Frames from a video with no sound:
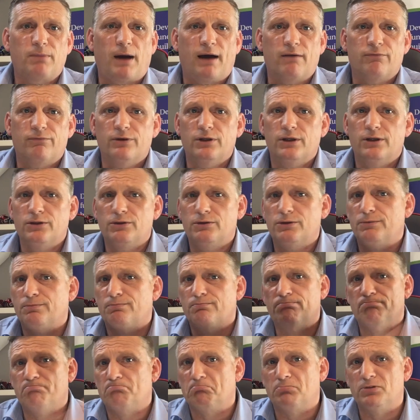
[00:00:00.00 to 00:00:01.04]
adverts
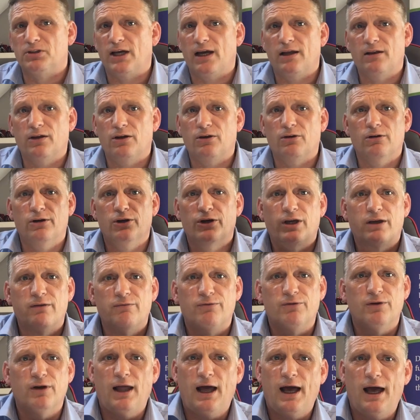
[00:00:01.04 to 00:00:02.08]
saying that you're looking
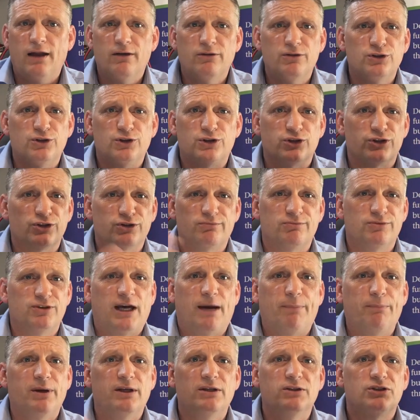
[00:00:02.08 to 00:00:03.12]
for land. Just
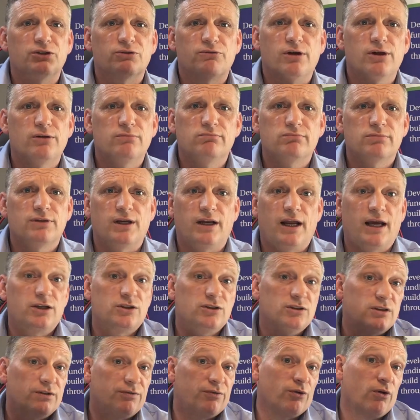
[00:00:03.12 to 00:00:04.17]
tap into your own
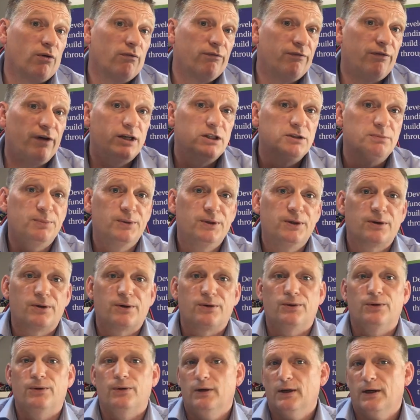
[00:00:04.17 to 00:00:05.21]
connections if you're on
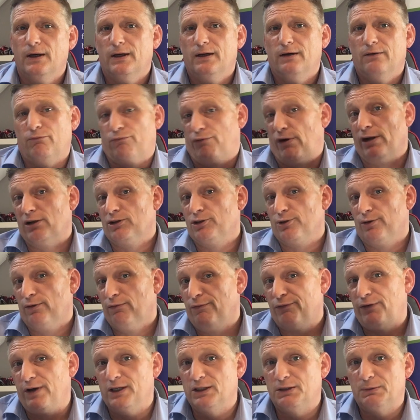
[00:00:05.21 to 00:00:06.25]
Facebook, or friends are
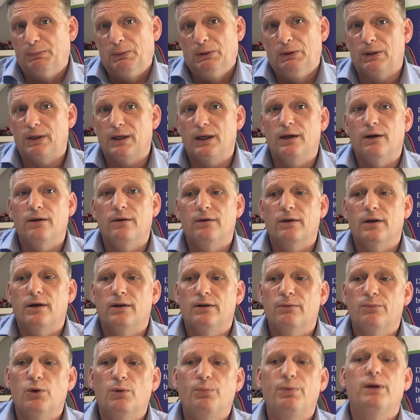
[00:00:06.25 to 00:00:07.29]
on Facebook. You know,
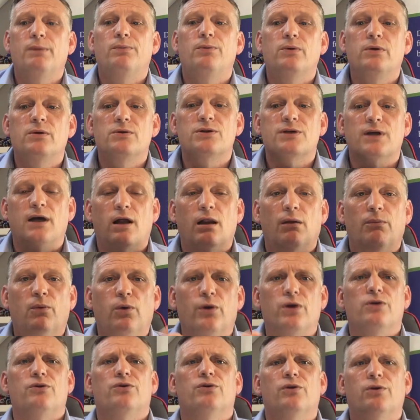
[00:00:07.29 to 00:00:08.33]
the more people you tell
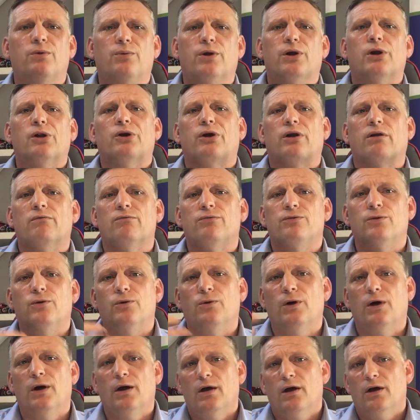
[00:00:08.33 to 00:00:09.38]
what you're doing, what you're looking
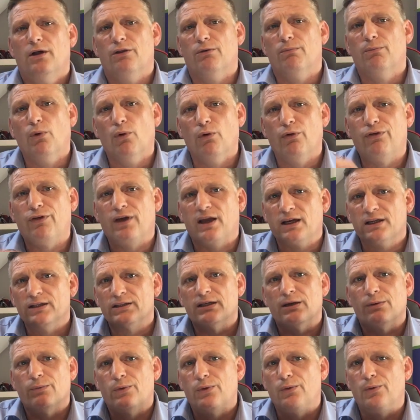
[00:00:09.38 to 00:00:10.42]
for, the more things
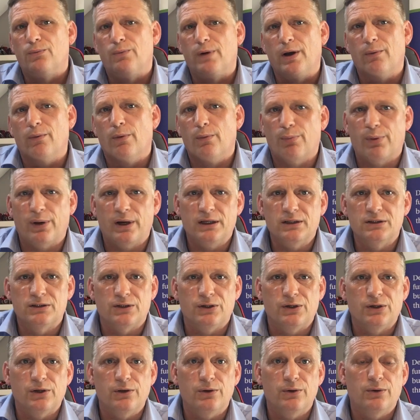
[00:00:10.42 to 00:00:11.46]
it will bring
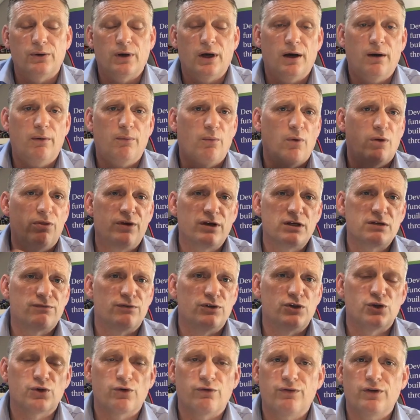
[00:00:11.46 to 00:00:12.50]
to you. One thing's for
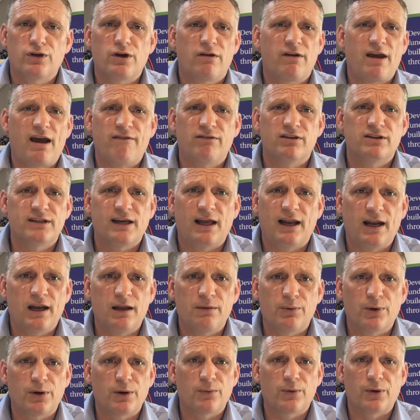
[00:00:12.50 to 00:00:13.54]
sure: if you don't ever tell
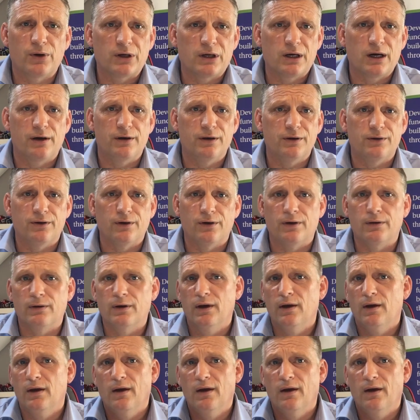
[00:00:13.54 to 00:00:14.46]
anybody what you're going to do,